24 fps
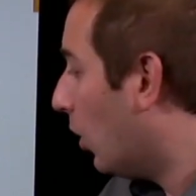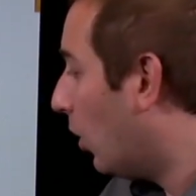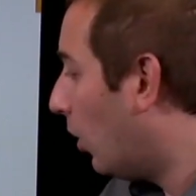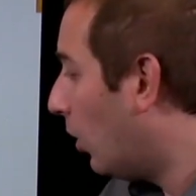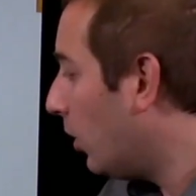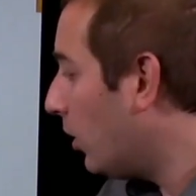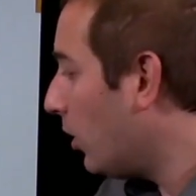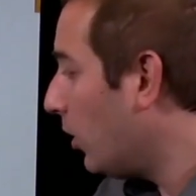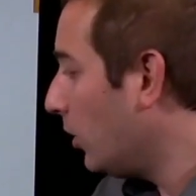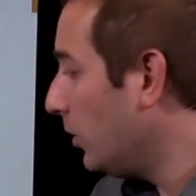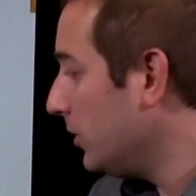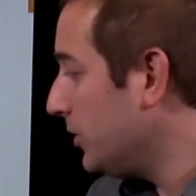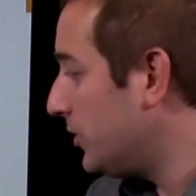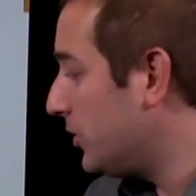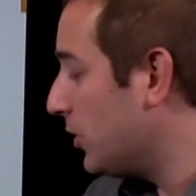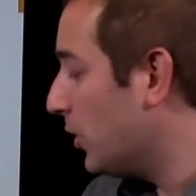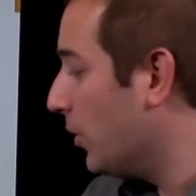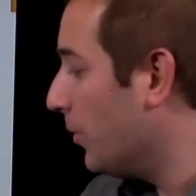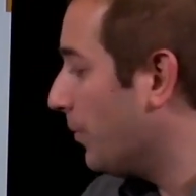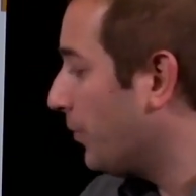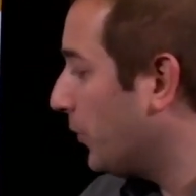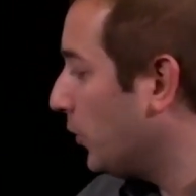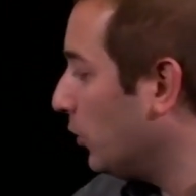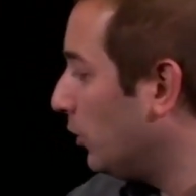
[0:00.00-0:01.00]
or
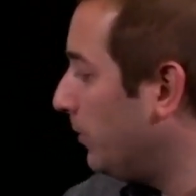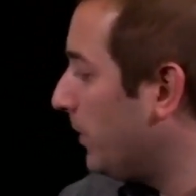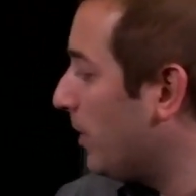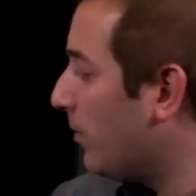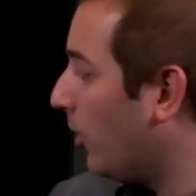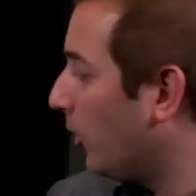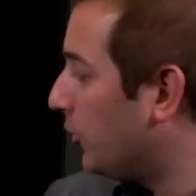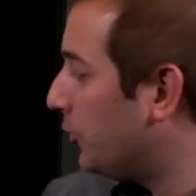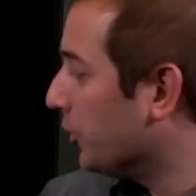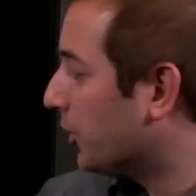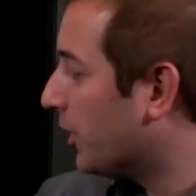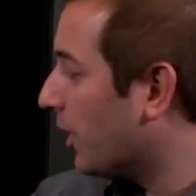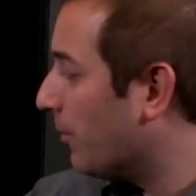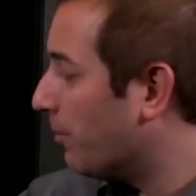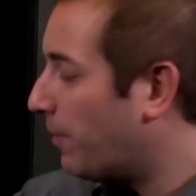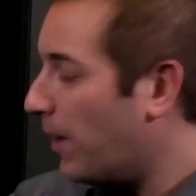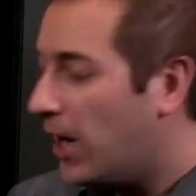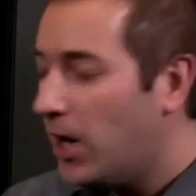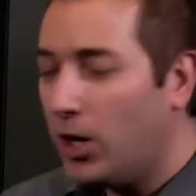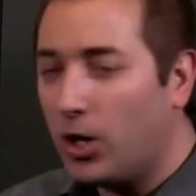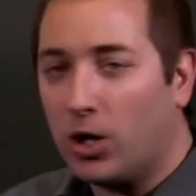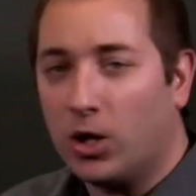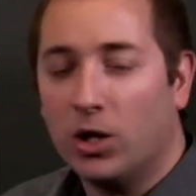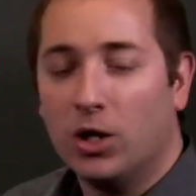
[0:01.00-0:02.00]
also you'll be able to
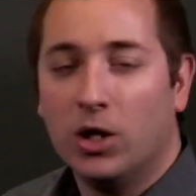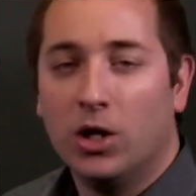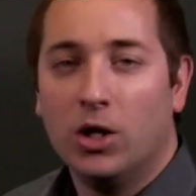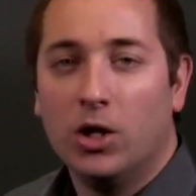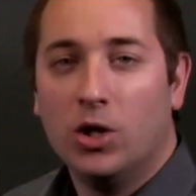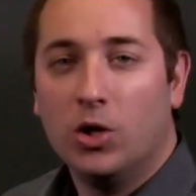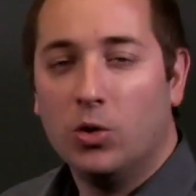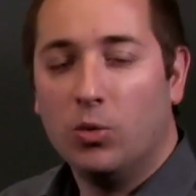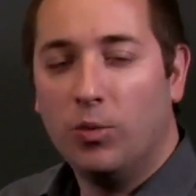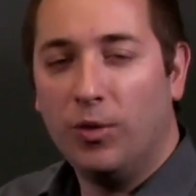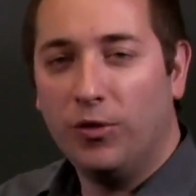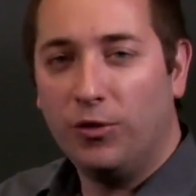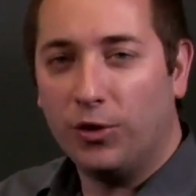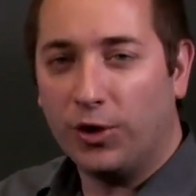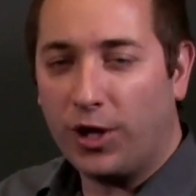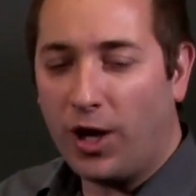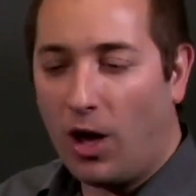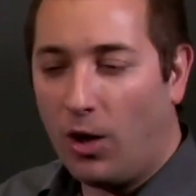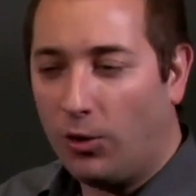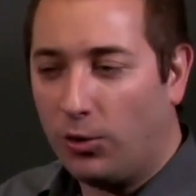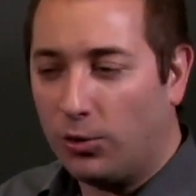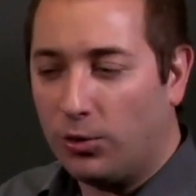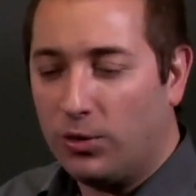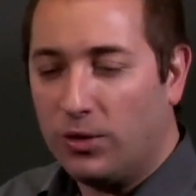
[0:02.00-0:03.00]
compare with the
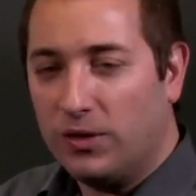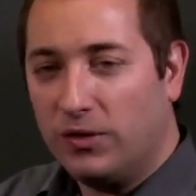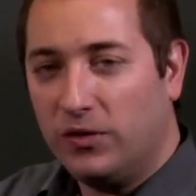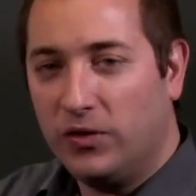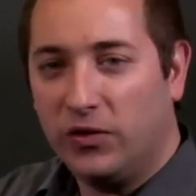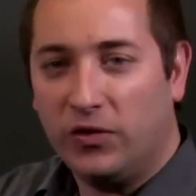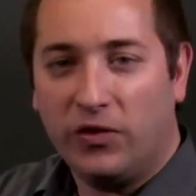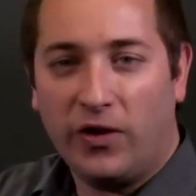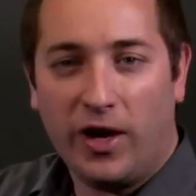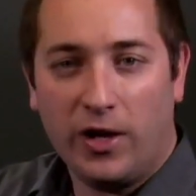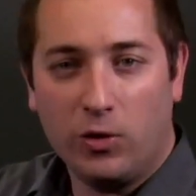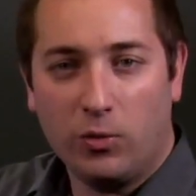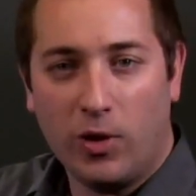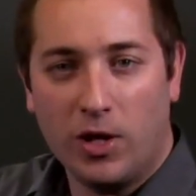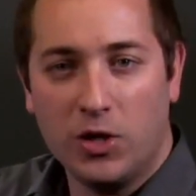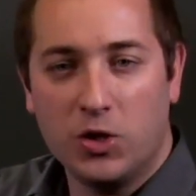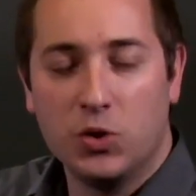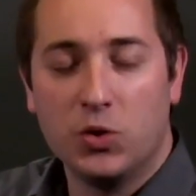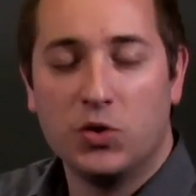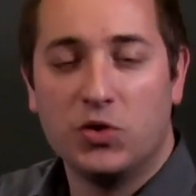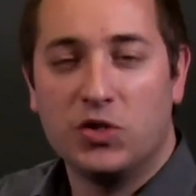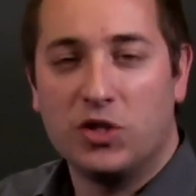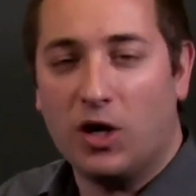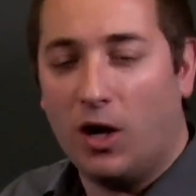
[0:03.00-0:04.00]
counter, decide when
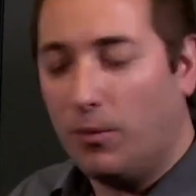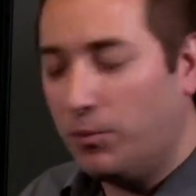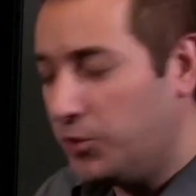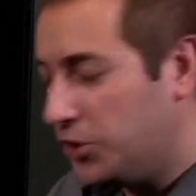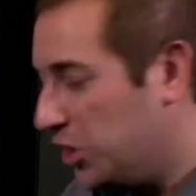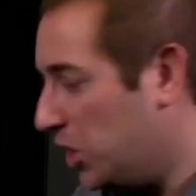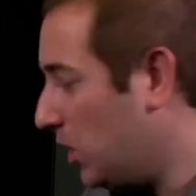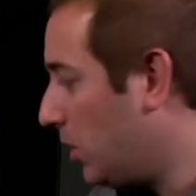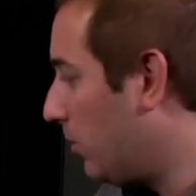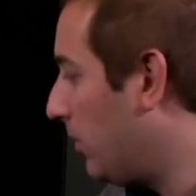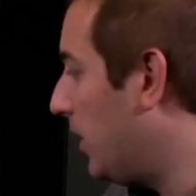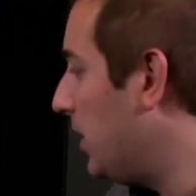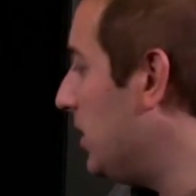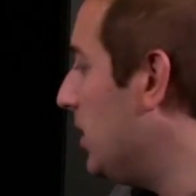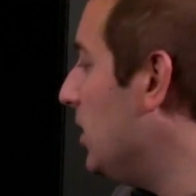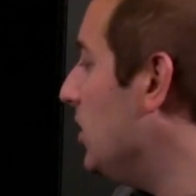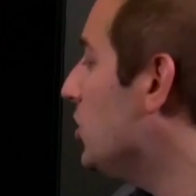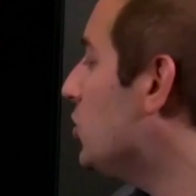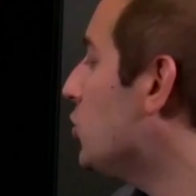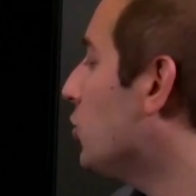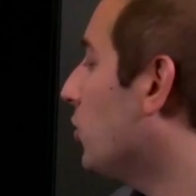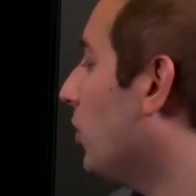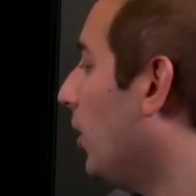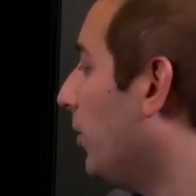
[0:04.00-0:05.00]
to stop, generate
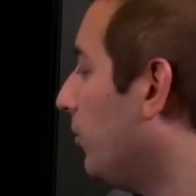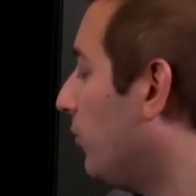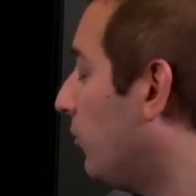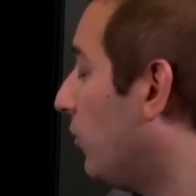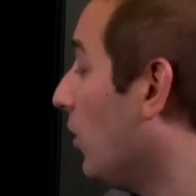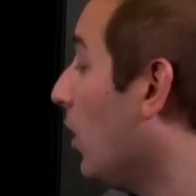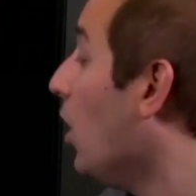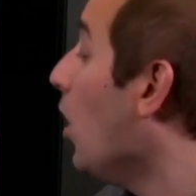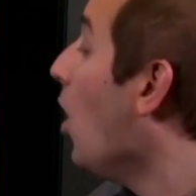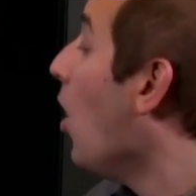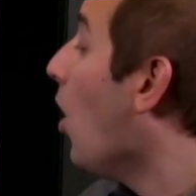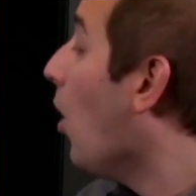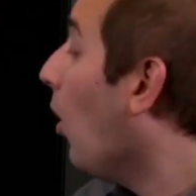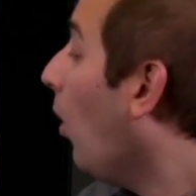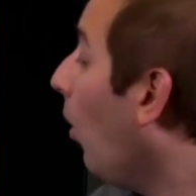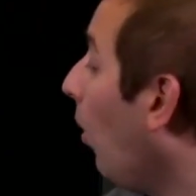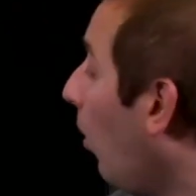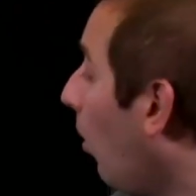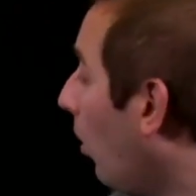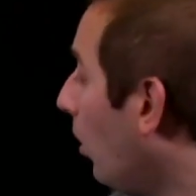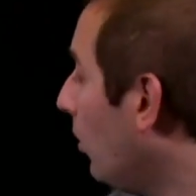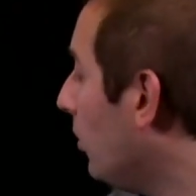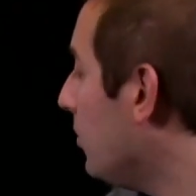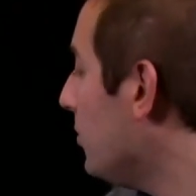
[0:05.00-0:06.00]
interrupts,
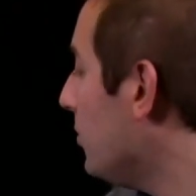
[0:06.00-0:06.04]
or